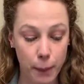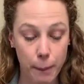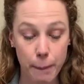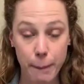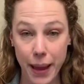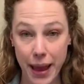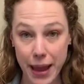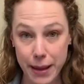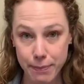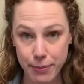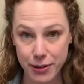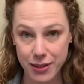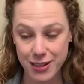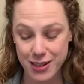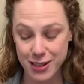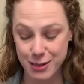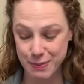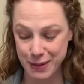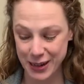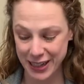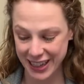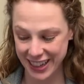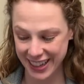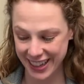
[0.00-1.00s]
paper
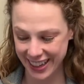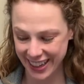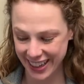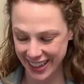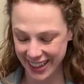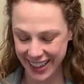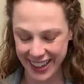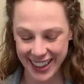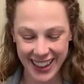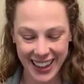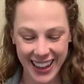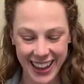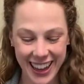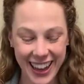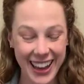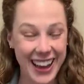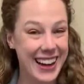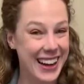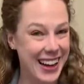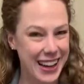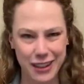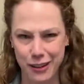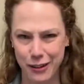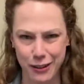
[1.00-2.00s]
spinner.
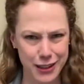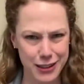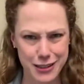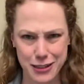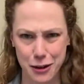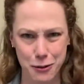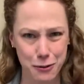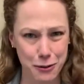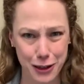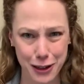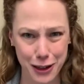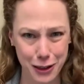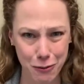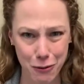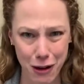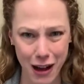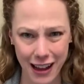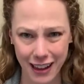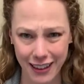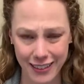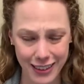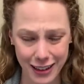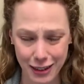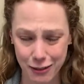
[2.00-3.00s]
And I know these are really
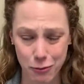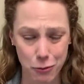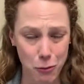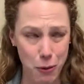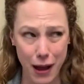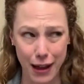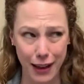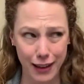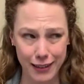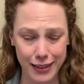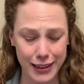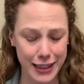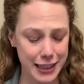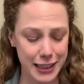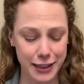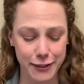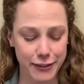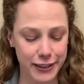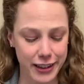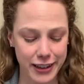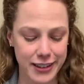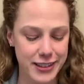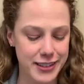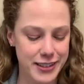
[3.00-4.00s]
wild, they're wildly
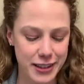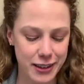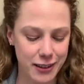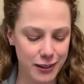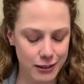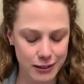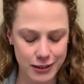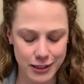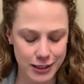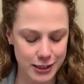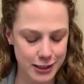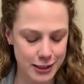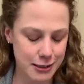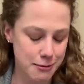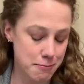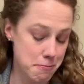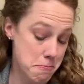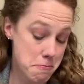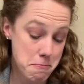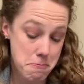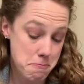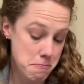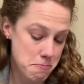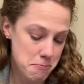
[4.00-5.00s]
different. So just,
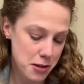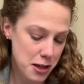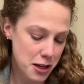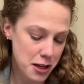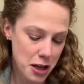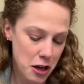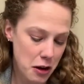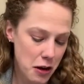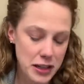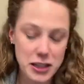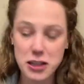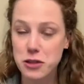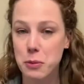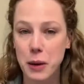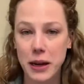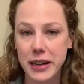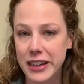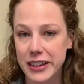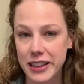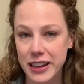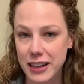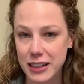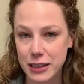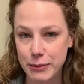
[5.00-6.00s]
I just
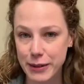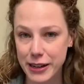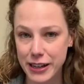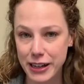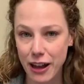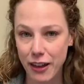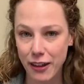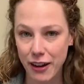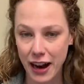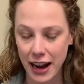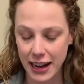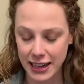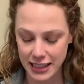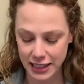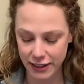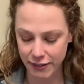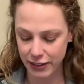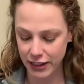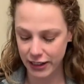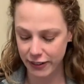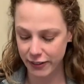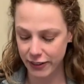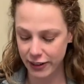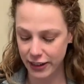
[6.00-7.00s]
wanted there to be another
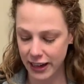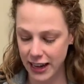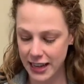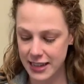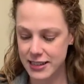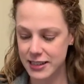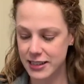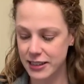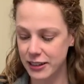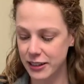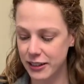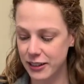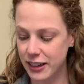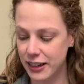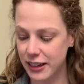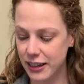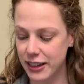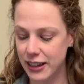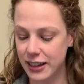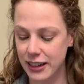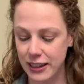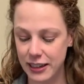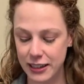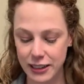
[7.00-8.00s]
activity for you guys to do that you
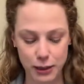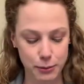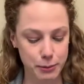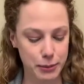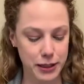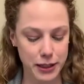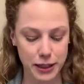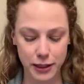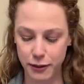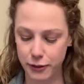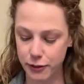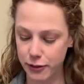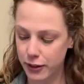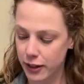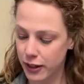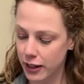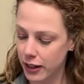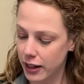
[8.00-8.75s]
get a little bit of